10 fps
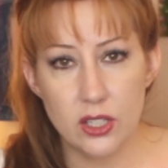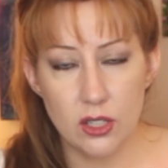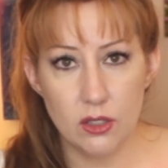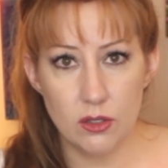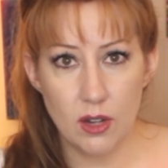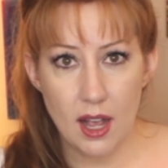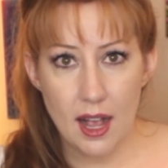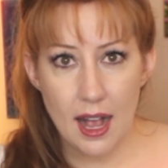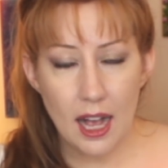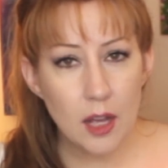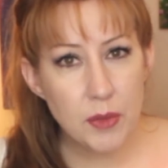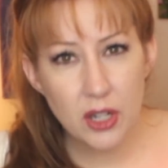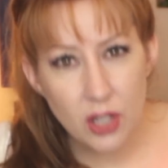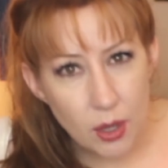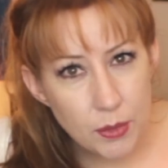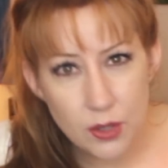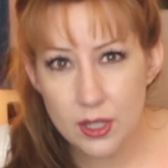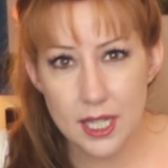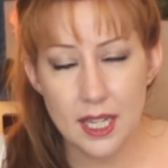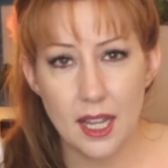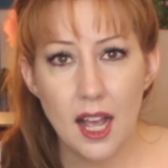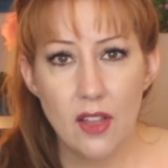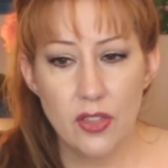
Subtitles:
to help their community.